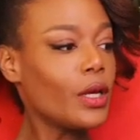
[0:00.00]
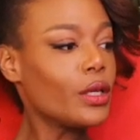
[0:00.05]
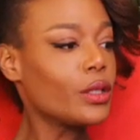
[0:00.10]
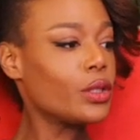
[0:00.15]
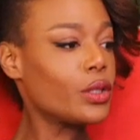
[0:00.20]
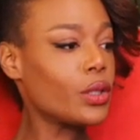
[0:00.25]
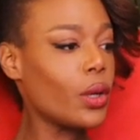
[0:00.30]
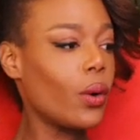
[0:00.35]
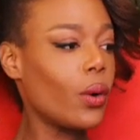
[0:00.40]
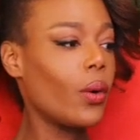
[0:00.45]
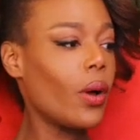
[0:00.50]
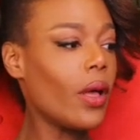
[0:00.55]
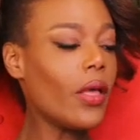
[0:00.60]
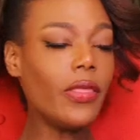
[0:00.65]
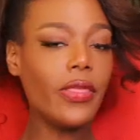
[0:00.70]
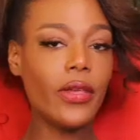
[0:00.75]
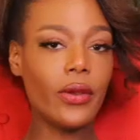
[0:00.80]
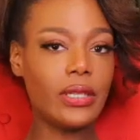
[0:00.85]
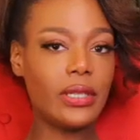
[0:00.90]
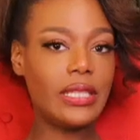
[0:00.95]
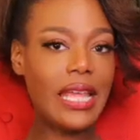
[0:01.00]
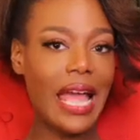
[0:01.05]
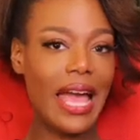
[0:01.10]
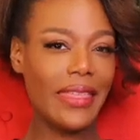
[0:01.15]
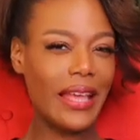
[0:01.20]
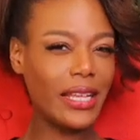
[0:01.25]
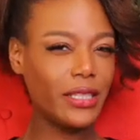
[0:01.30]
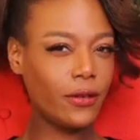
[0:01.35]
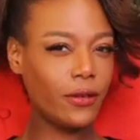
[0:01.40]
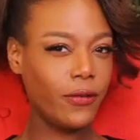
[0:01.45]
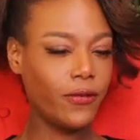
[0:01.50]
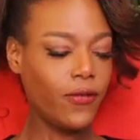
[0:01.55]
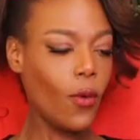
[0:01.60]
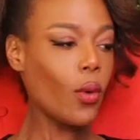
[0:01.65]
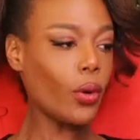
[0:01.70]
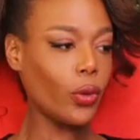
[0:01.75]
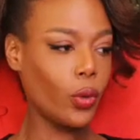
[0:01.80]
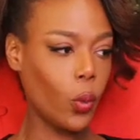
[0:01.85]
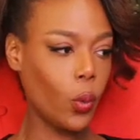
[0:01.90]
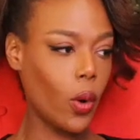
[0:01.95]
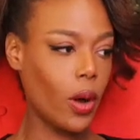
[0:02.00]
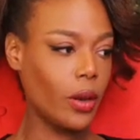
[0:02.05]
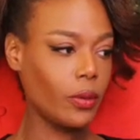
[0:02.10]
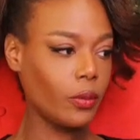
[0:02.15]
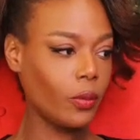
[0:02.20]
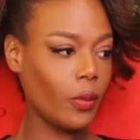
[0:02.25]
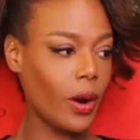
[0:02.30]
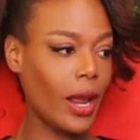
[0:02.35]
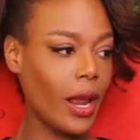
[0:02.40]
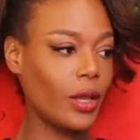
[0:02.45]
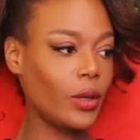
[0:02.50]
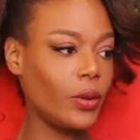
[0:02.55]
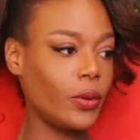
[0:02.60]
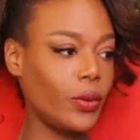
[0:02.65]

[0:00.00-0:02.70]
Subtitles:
So there's that. That's the fourth one, right?